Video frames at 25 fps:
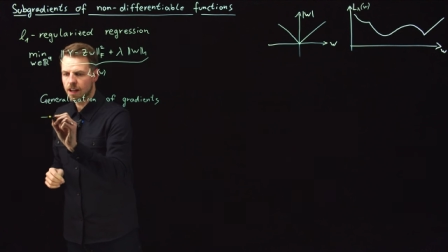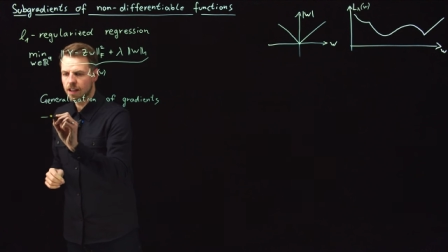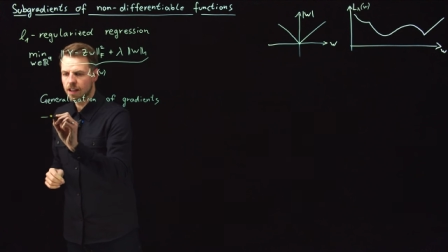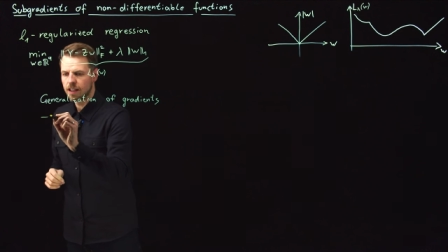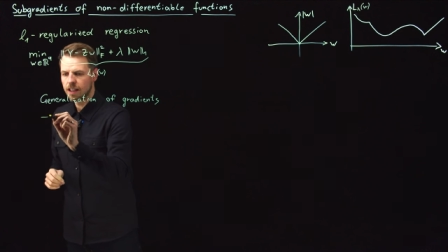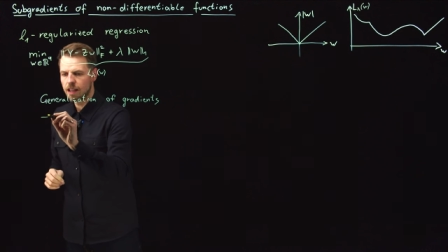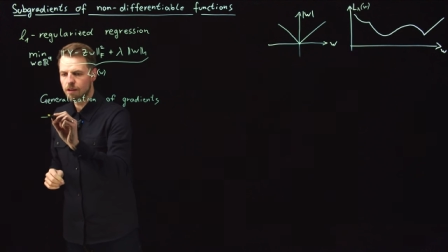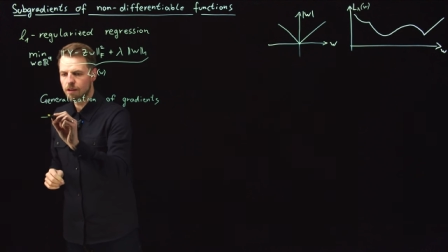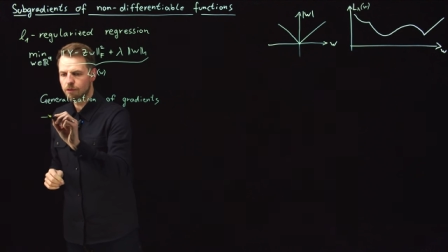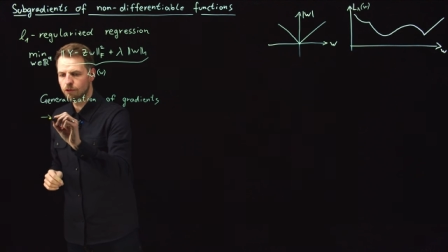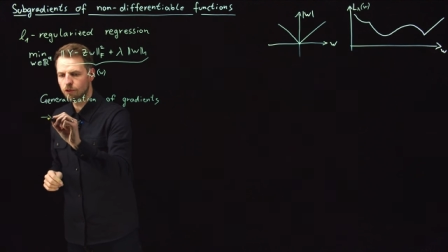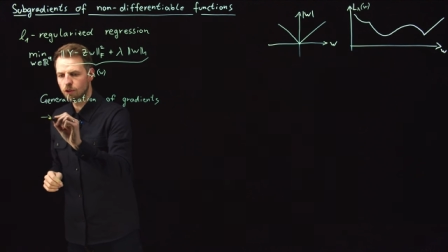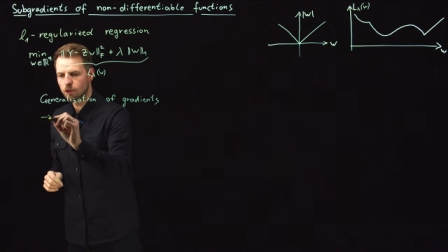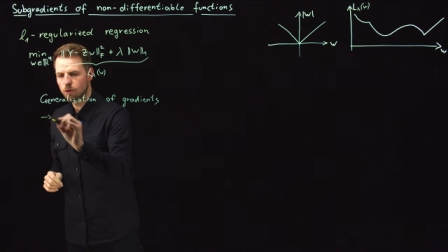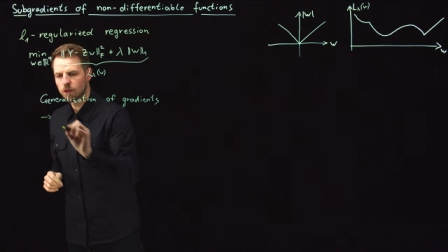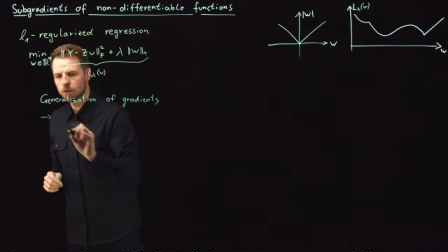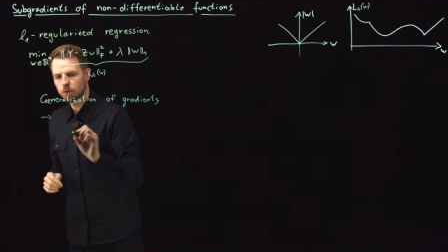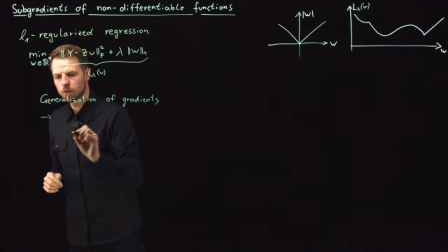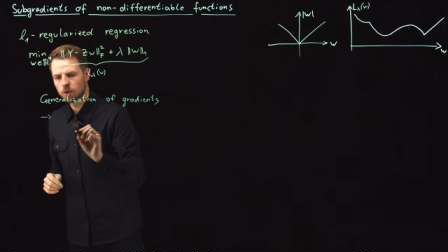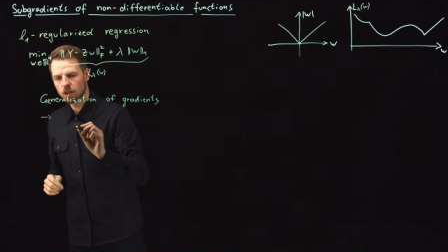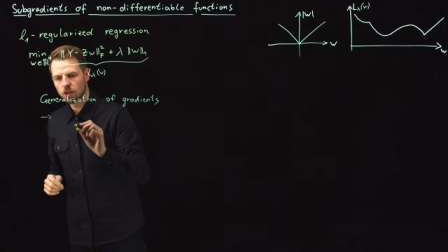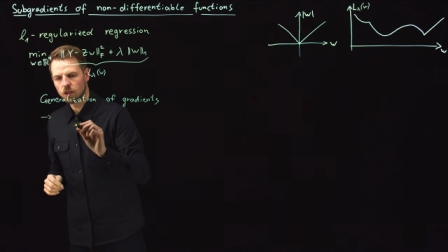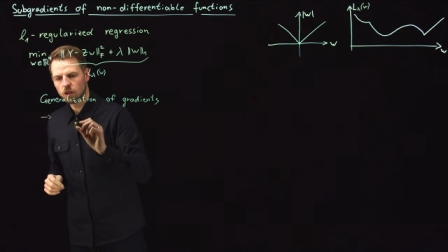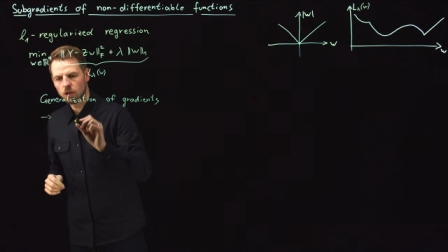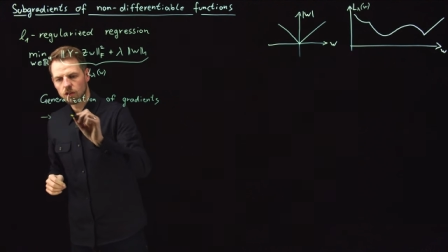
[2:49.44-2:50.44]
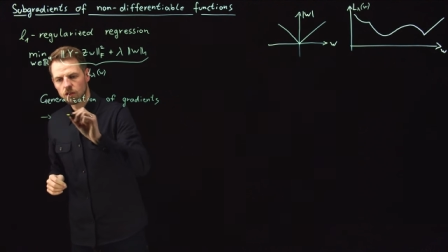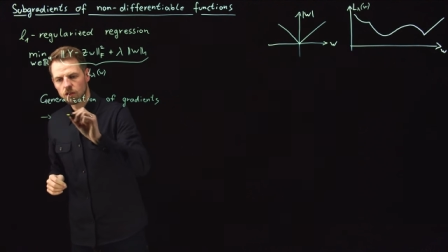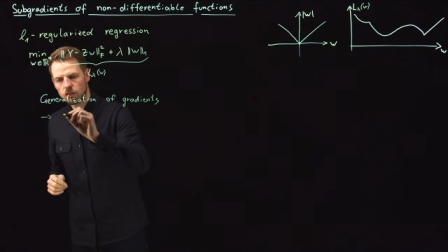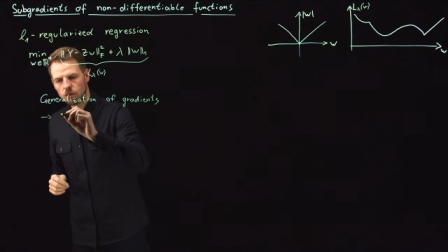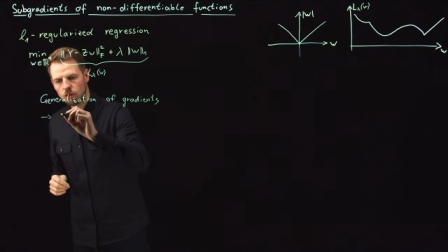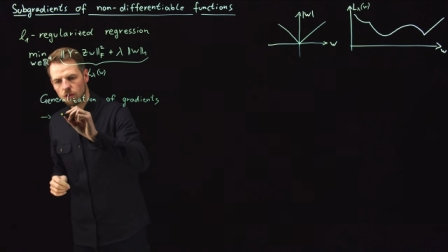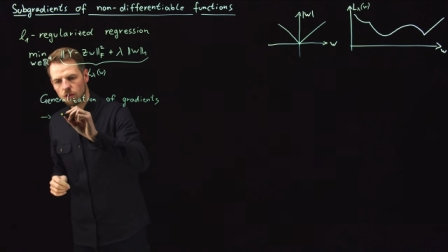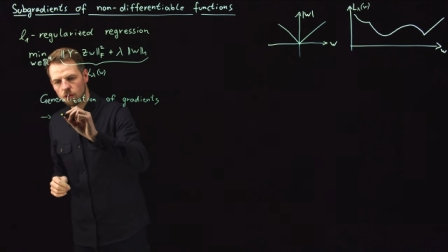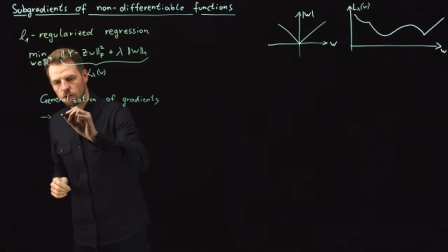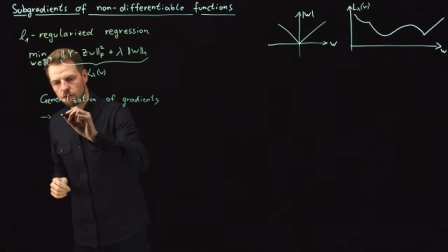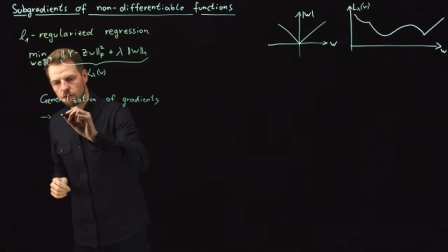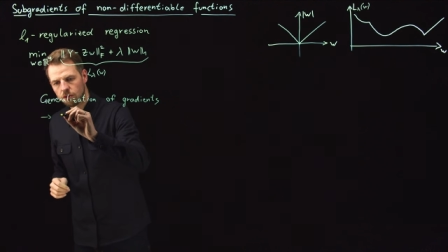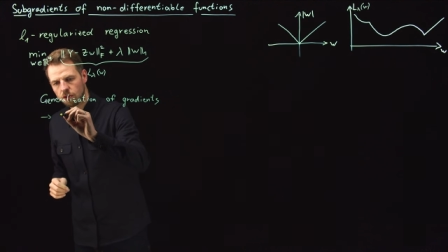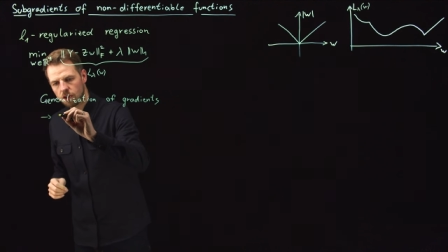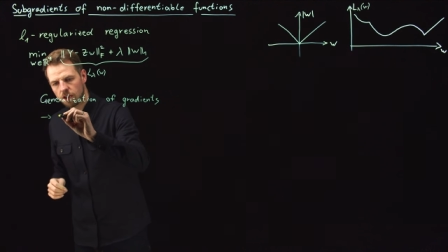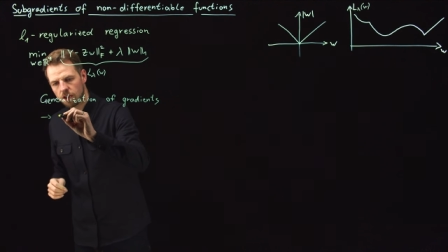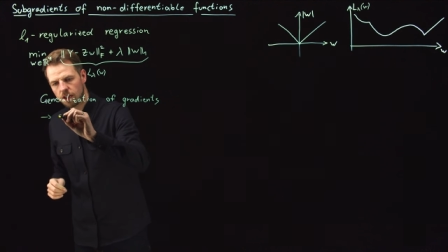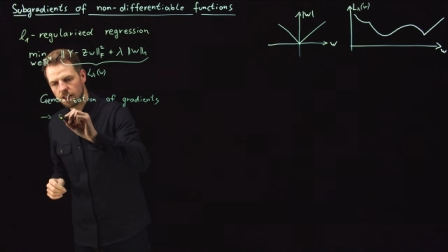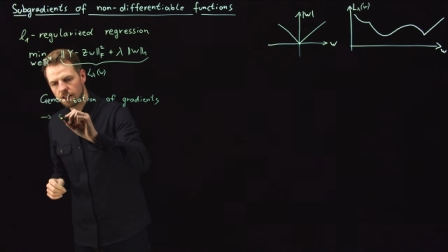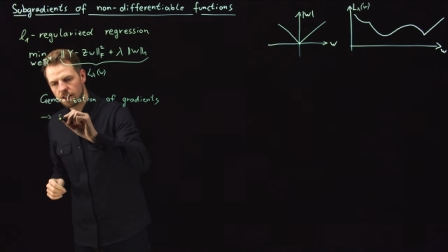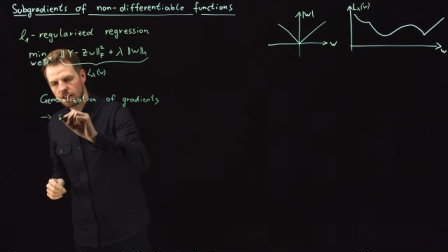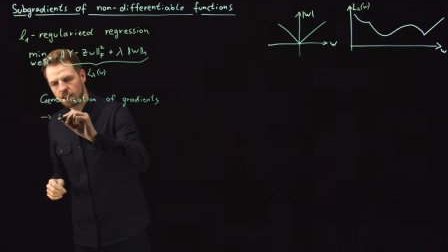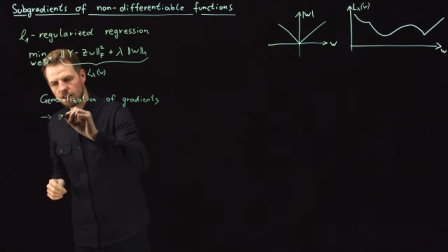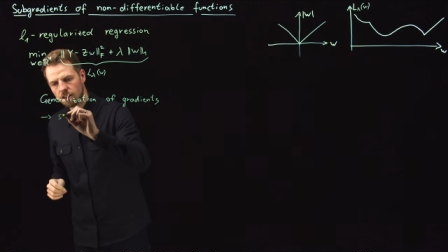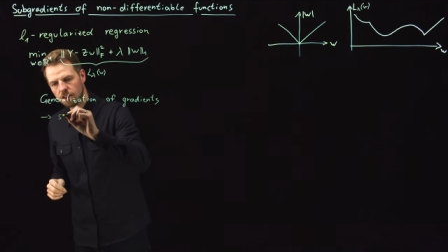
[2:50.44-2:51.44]
name for what we are going to look for,
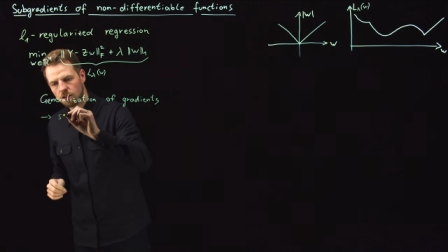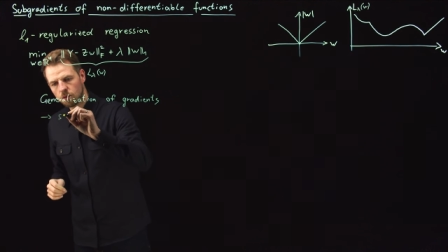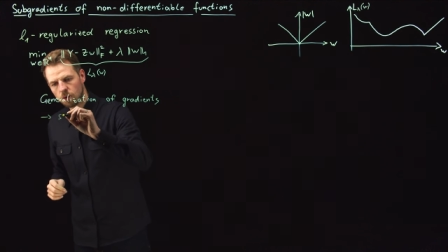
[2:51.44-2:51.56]
and this is